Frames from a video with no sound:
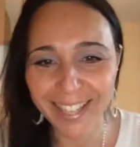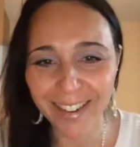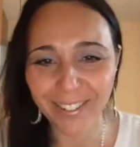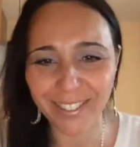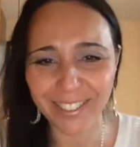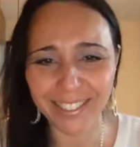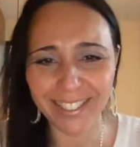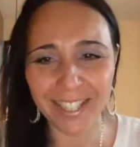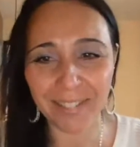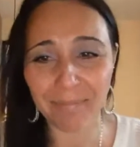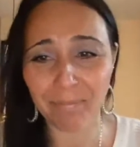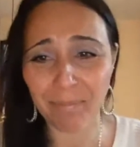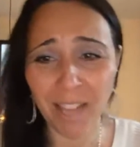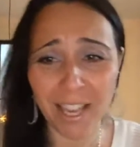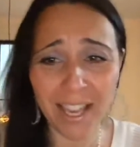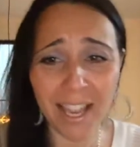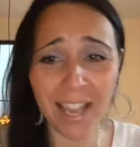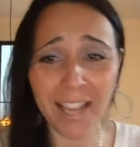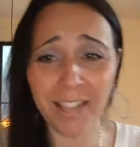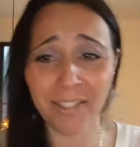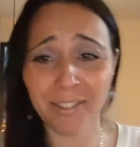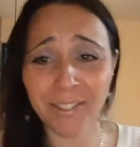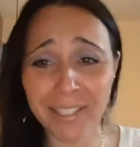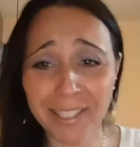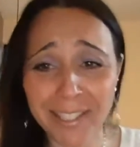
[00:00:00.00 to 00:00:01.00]
I was like,
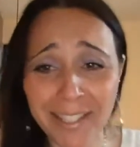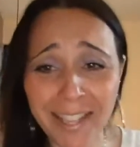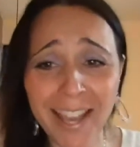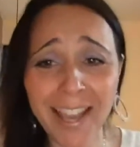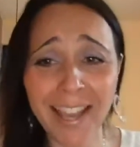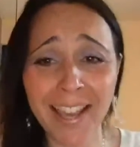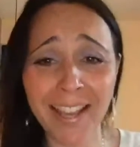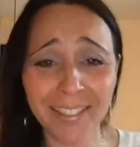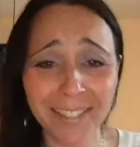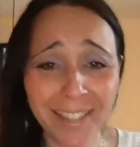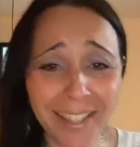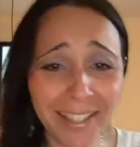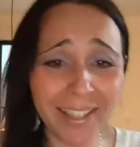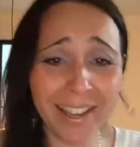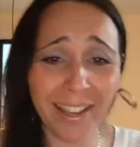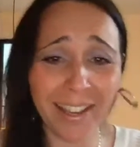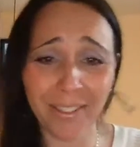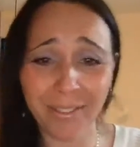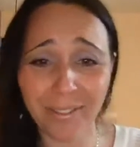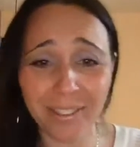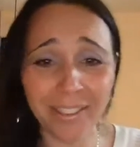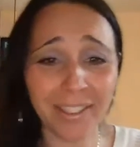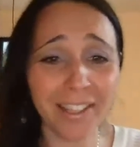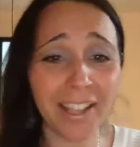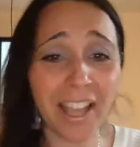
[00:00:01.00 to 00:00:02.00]
I don't need that. Like,
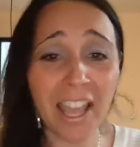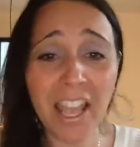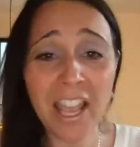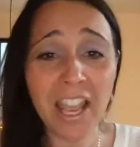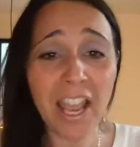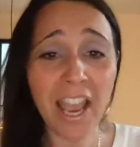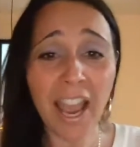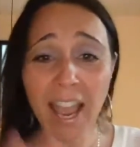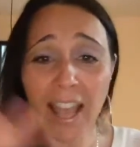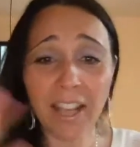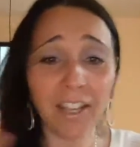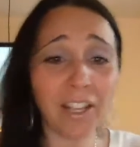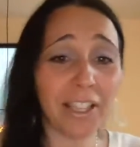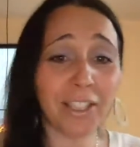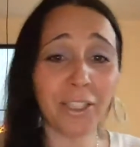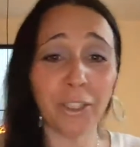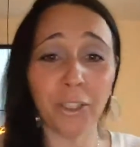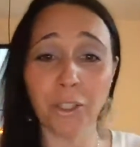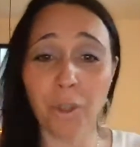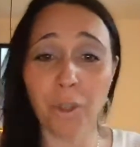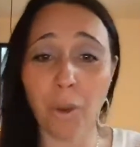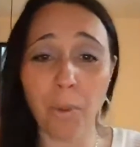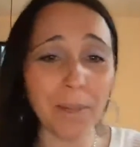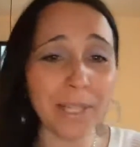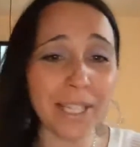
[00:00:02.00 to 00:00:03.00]
I had like
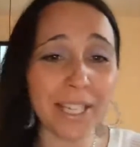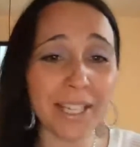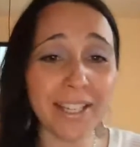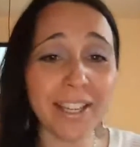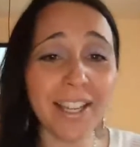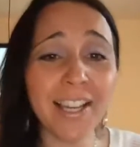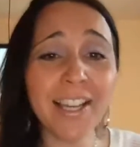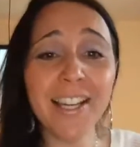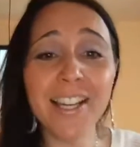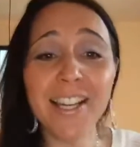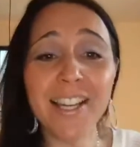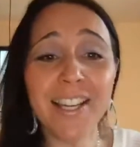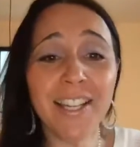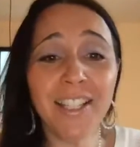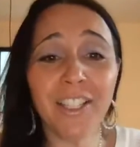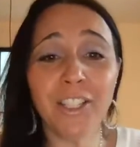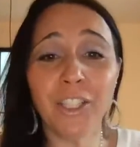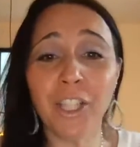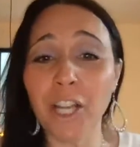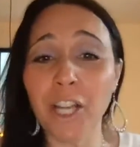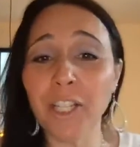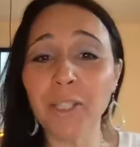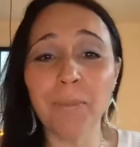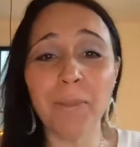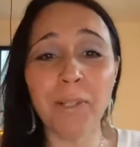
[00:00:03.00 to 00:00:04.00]
so many
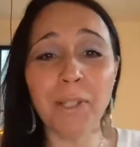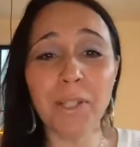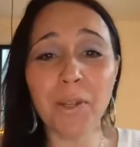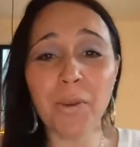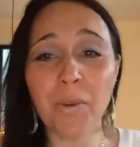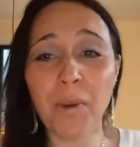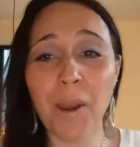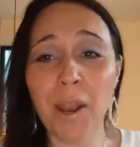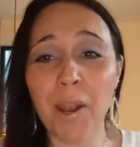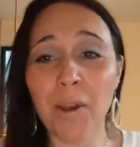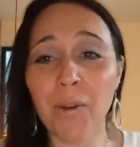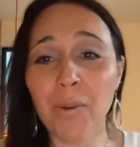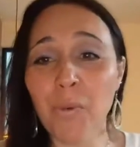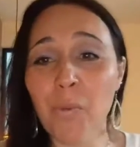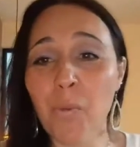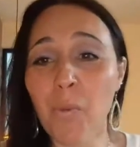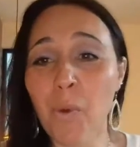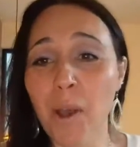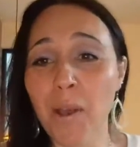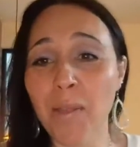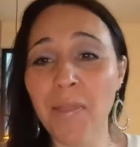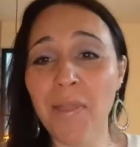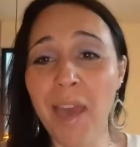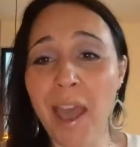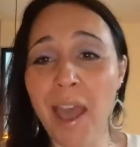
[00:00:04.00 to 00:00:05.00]
judgments around
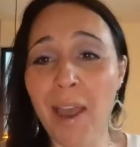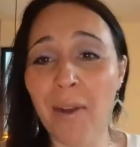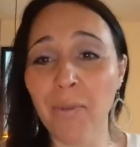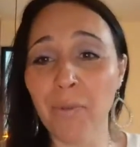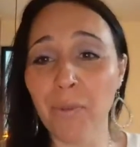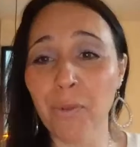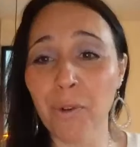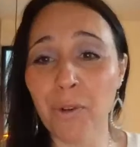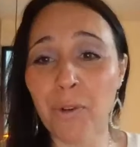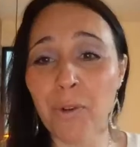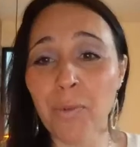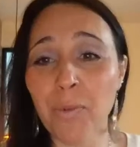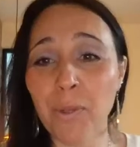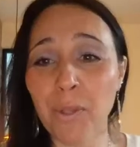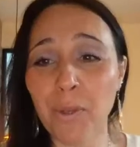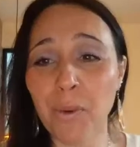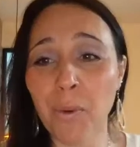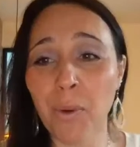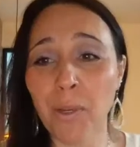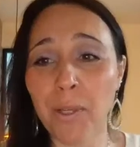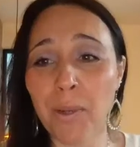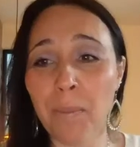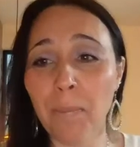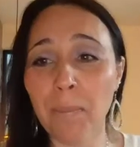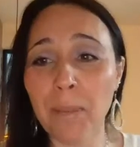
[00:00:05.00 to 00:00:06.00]
what that room was
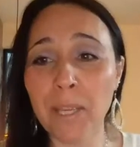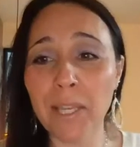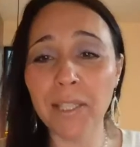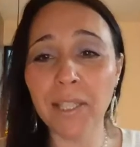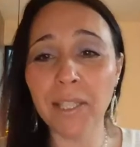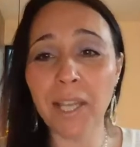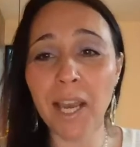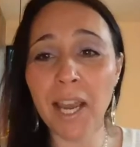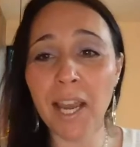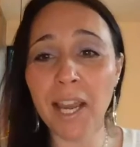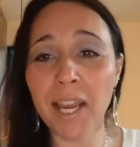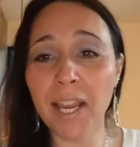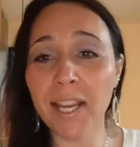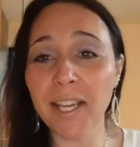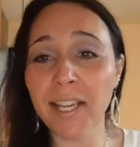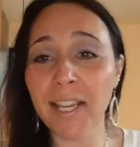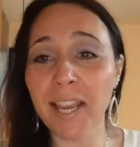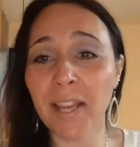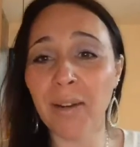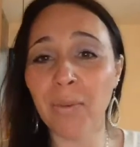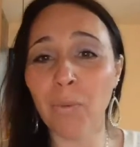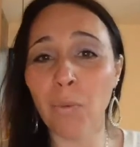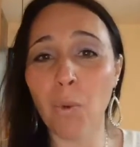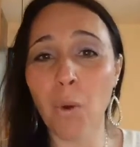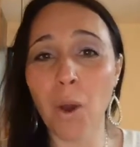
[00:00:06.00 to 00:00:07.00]
going to be like
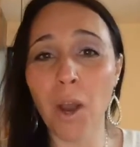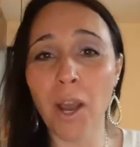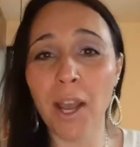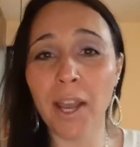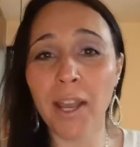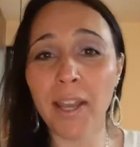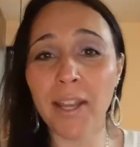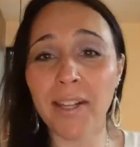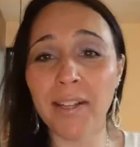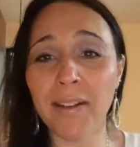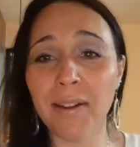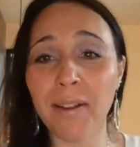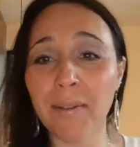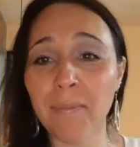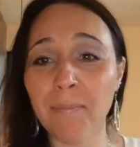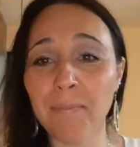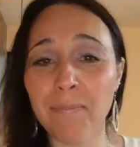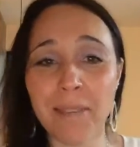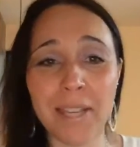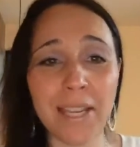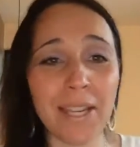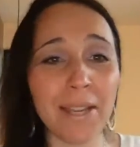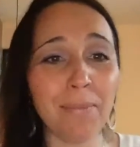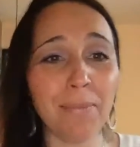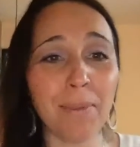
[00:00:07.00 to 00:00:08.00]
and what
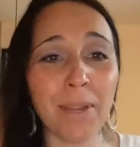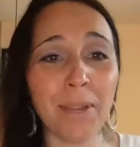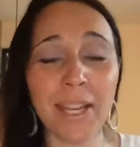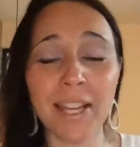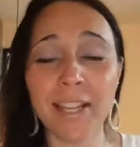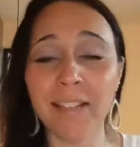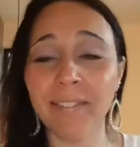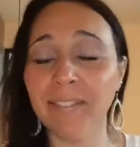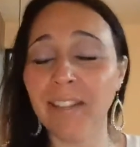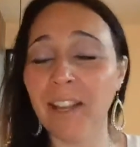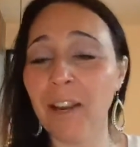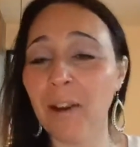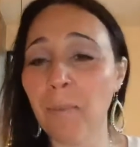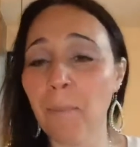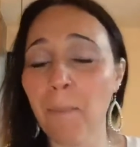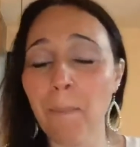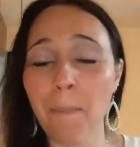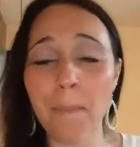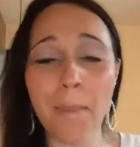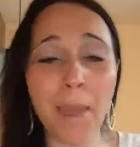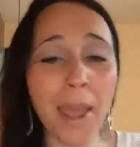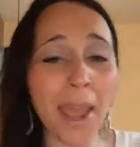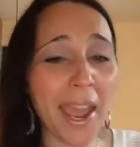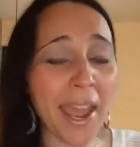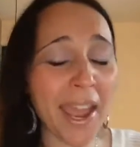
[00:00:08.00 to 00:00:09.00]
me being there
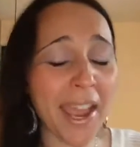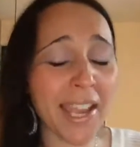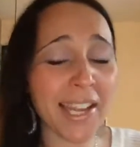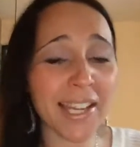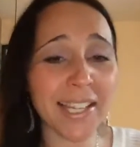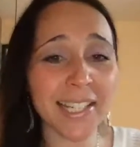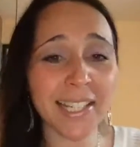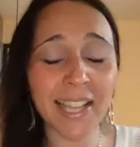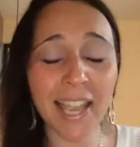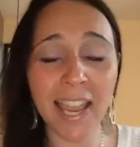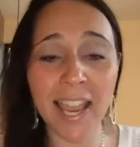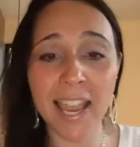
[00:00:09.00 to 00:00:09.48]
meant.